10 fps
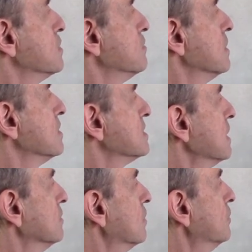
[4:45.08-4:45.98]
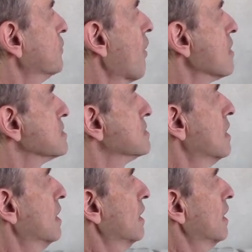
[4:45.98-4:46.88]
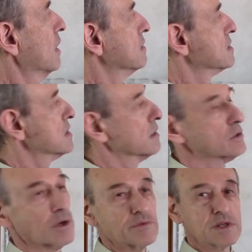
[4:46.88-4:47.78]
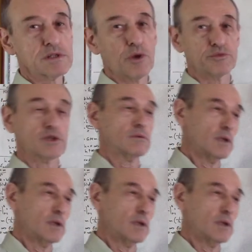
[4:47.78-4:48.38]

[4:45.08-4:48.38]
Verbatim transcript: between the center of Earth and the center of this object.